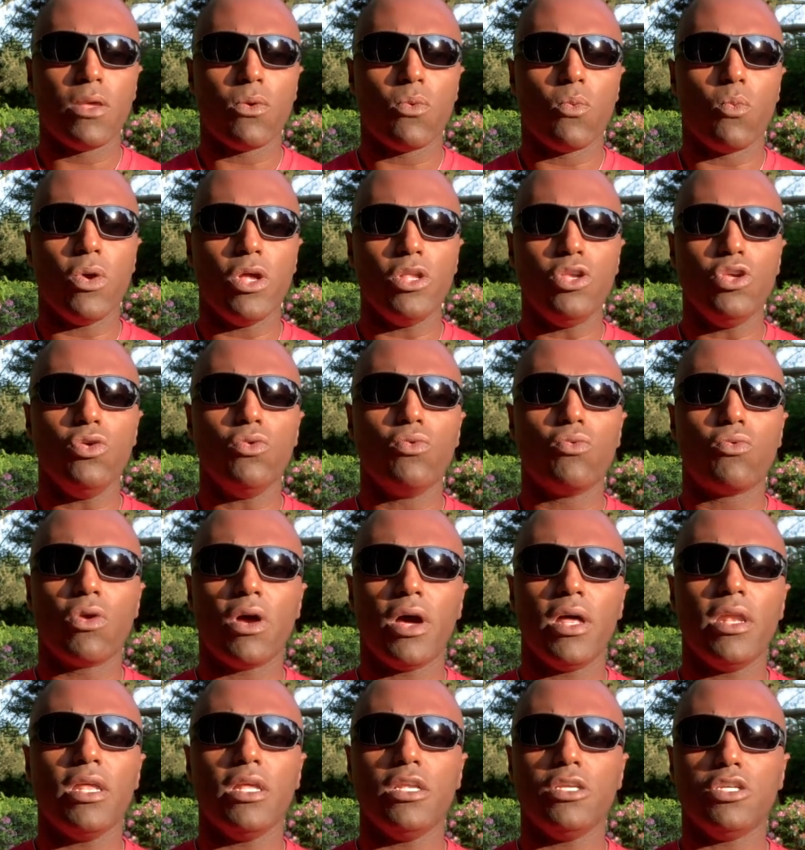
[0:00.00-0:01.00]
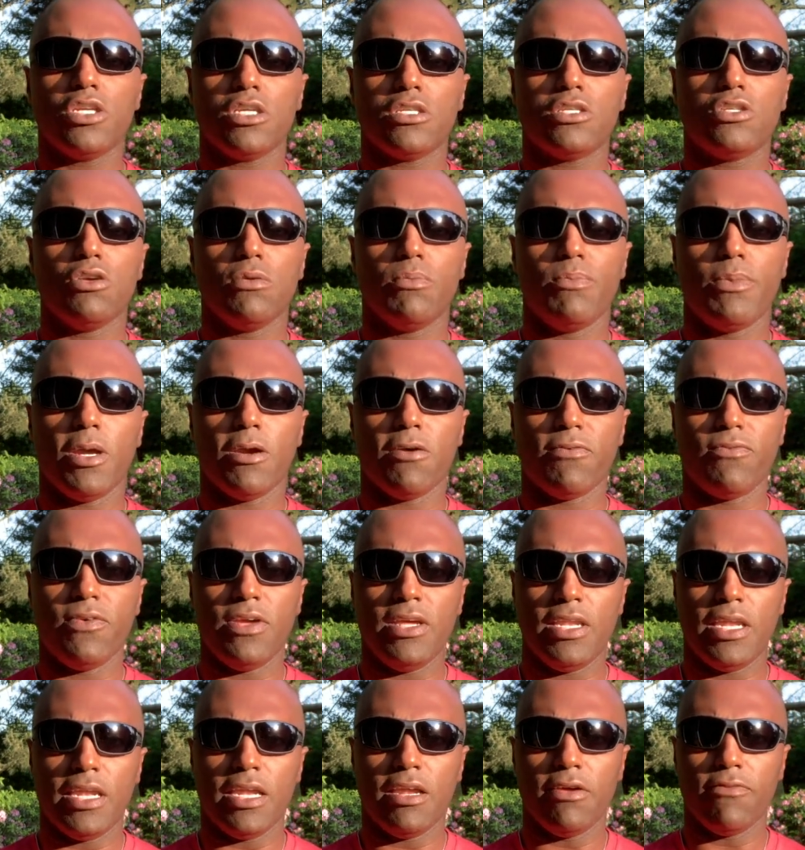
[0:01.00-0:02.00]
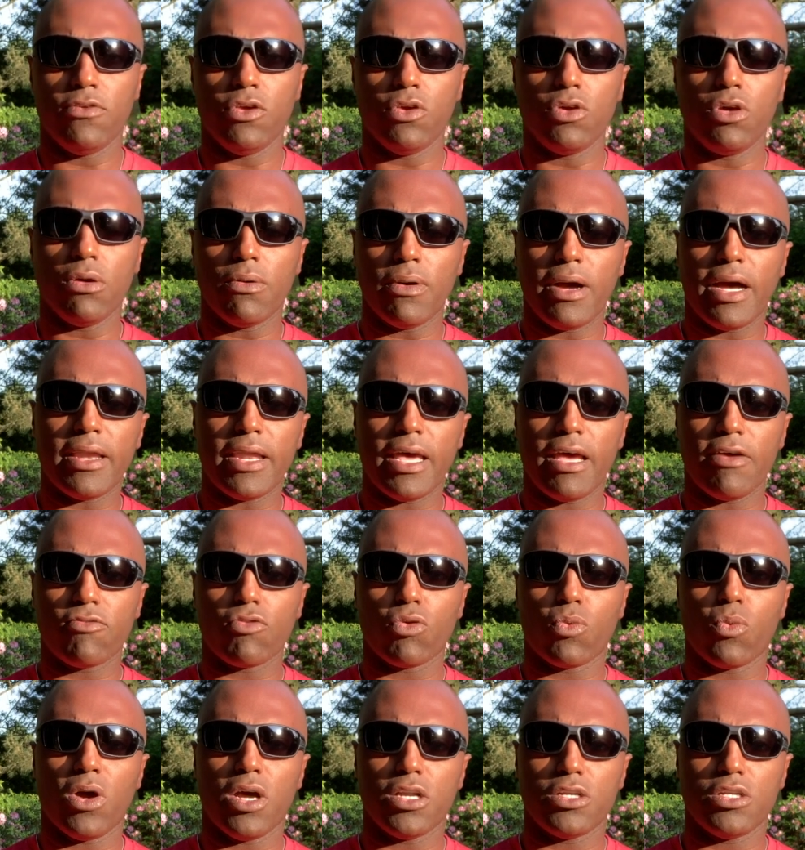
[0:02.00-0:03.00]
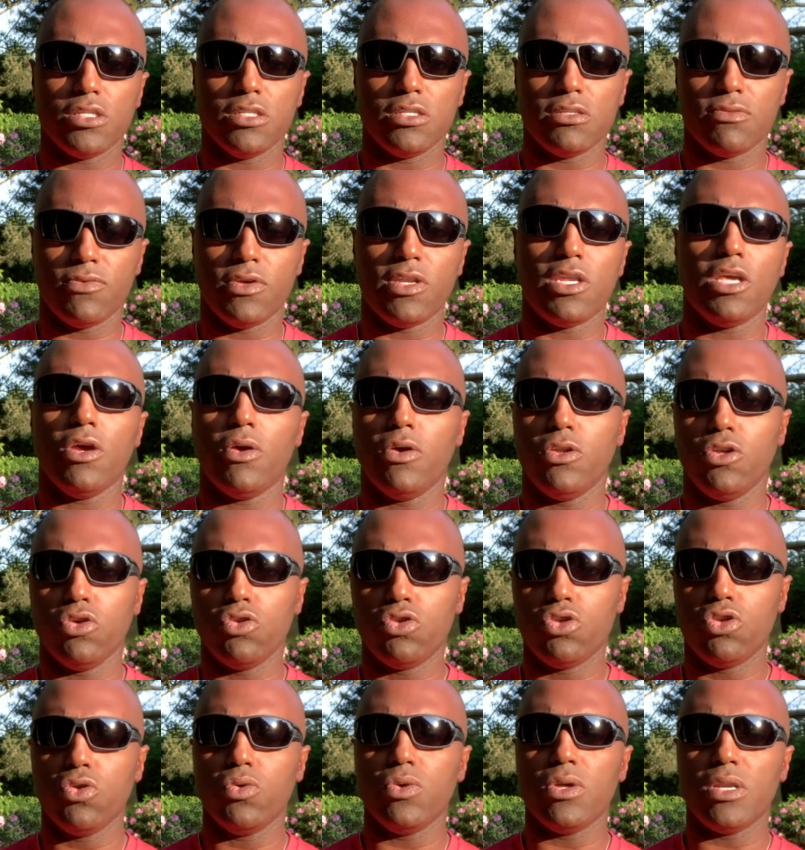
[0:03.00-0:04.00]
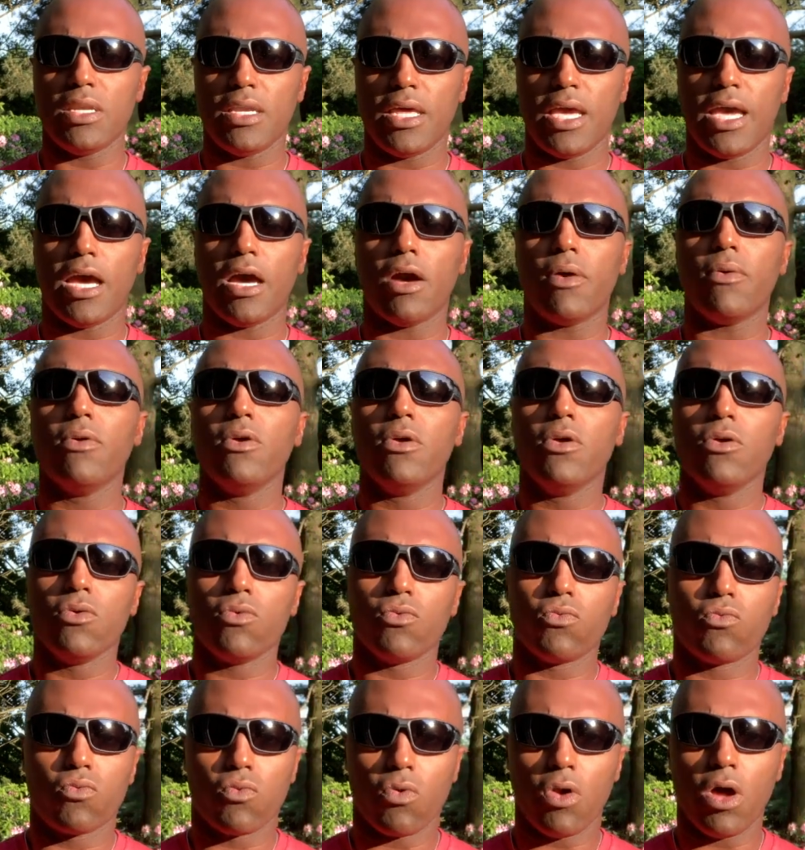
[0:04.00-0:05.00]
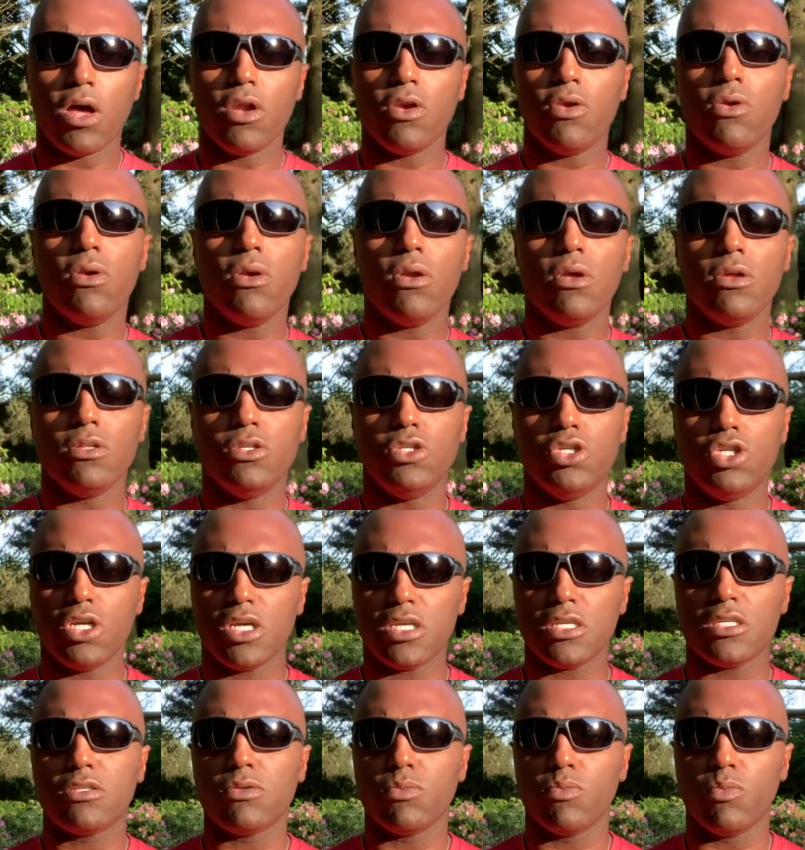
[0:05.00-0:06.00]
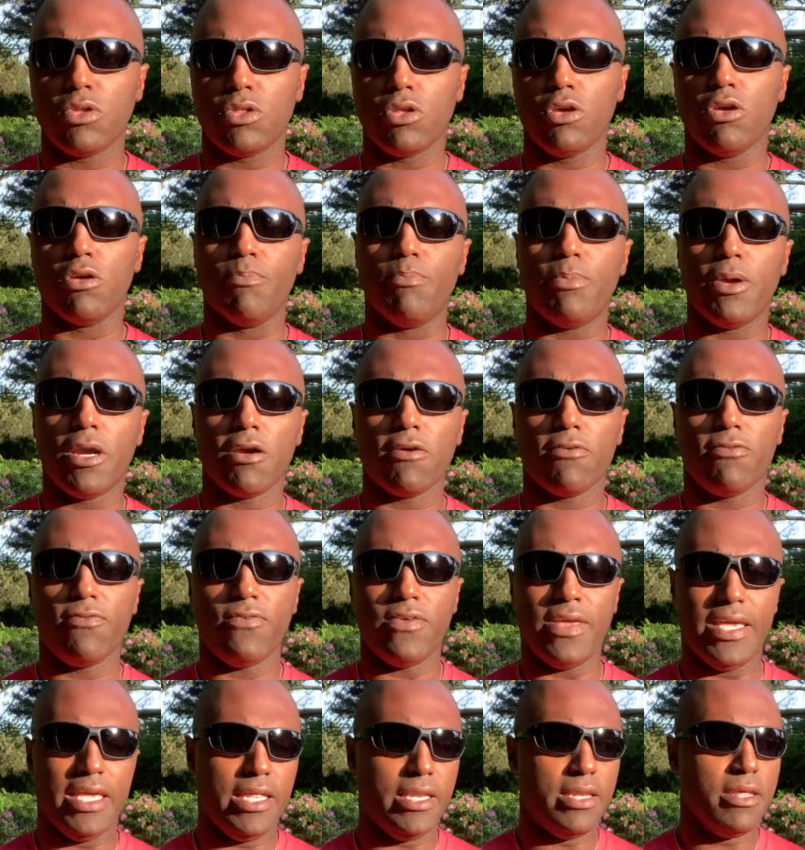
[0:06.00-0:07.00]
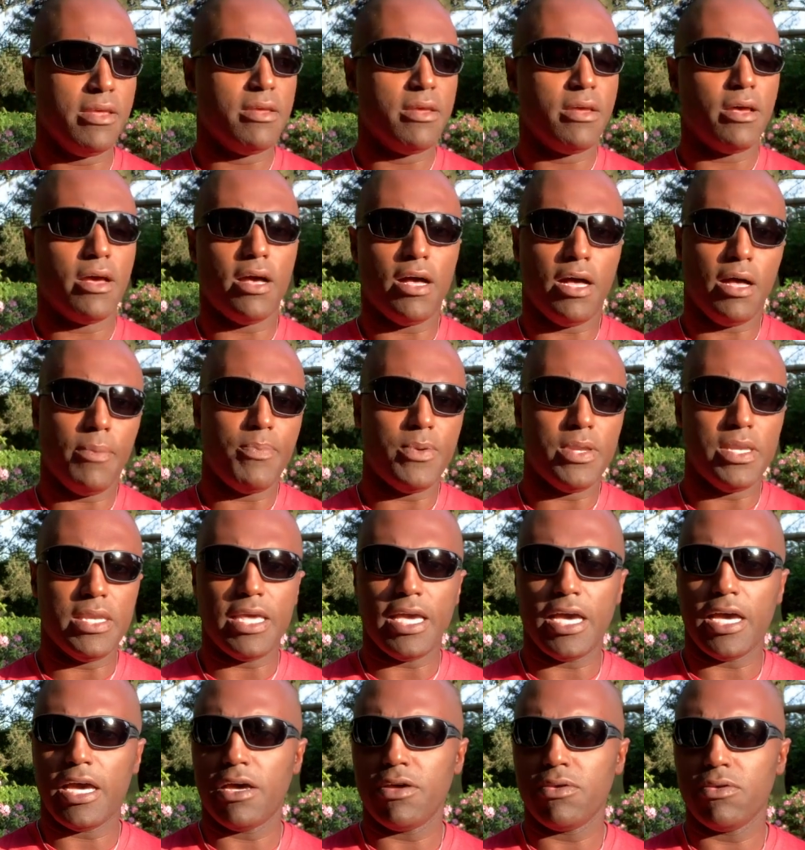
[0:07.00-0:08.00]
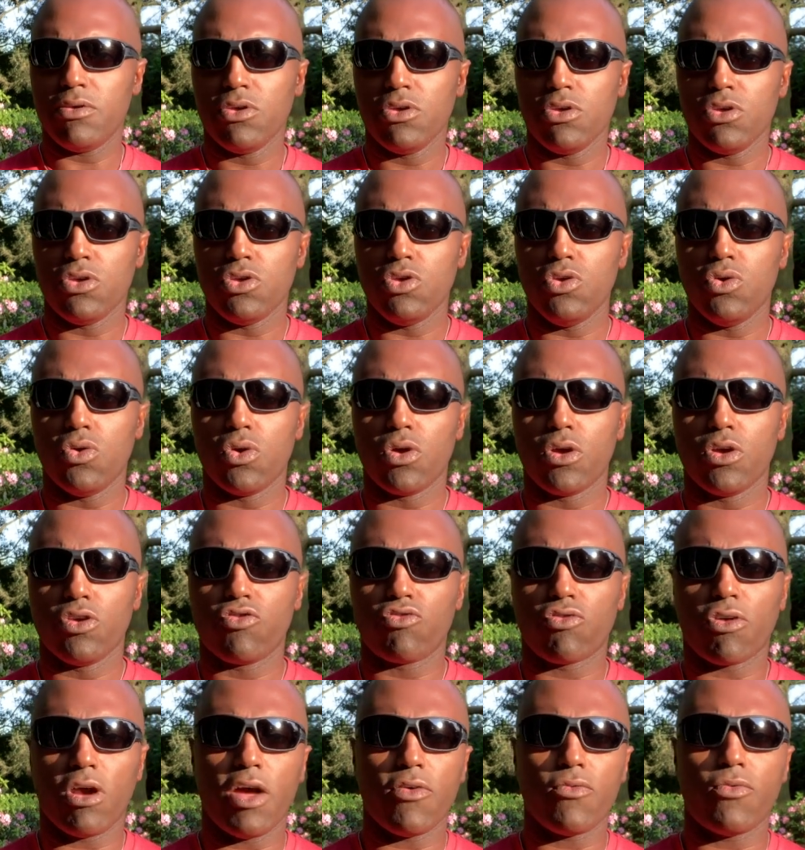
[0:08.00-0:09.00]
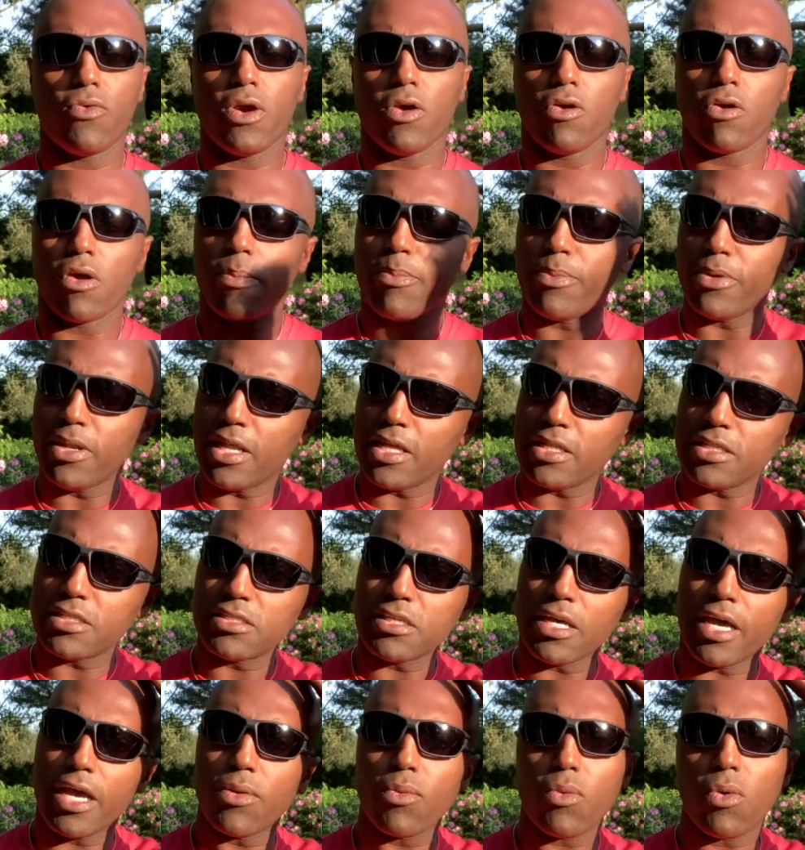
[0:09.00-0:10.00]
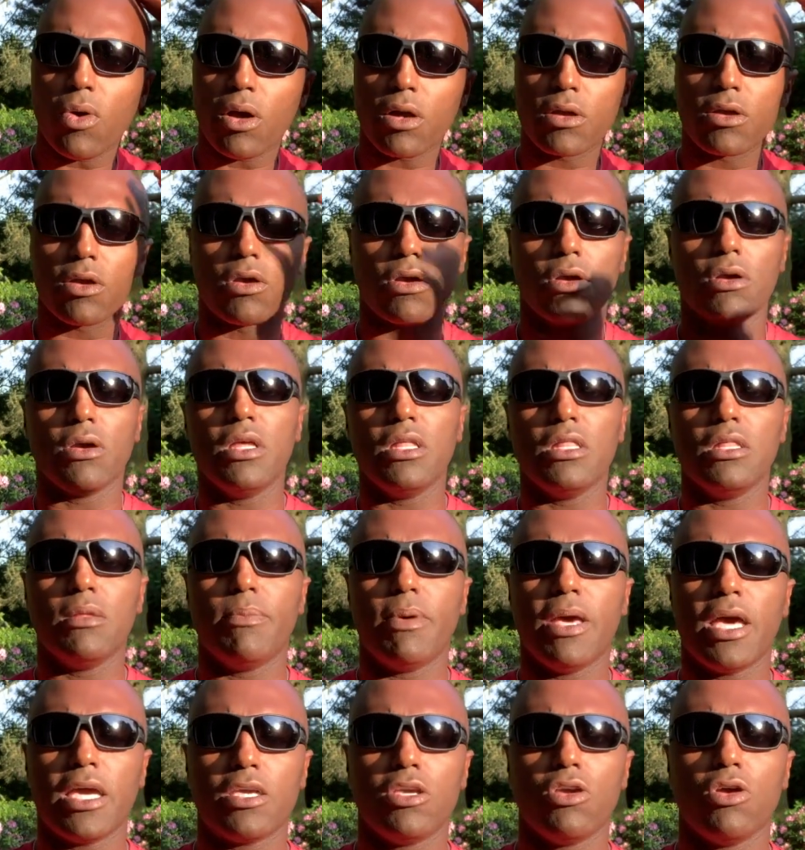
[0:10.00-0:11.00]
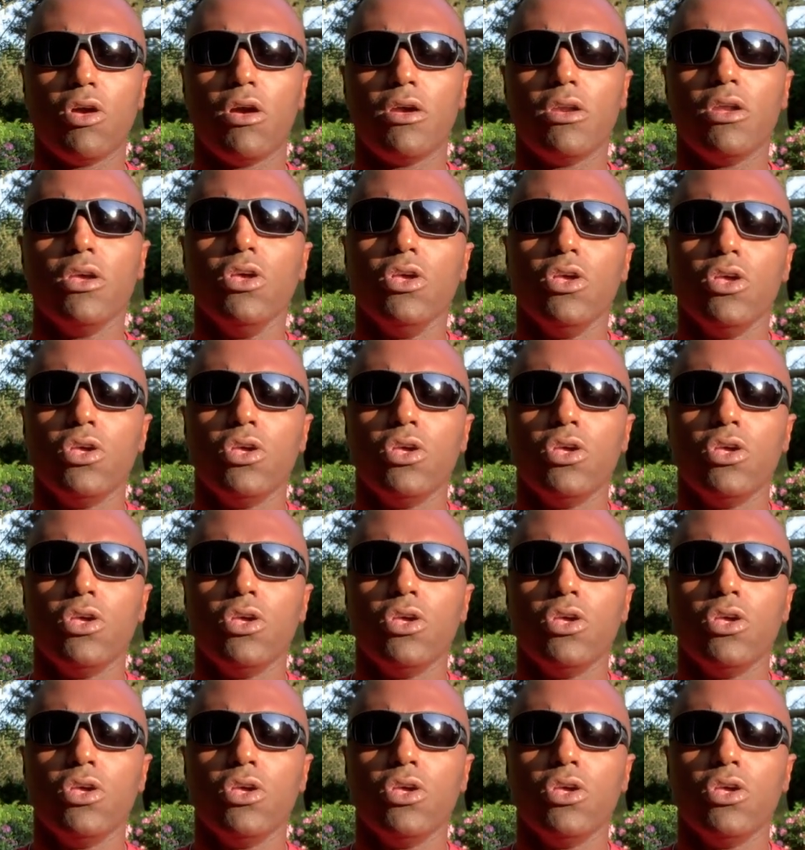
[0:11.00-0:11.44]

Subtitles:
When you run in just your bare feet, and if you go out after watching this video and you do it now, run just with your bare feet up and down your driveway or up and down the sidewalk or in the backyard.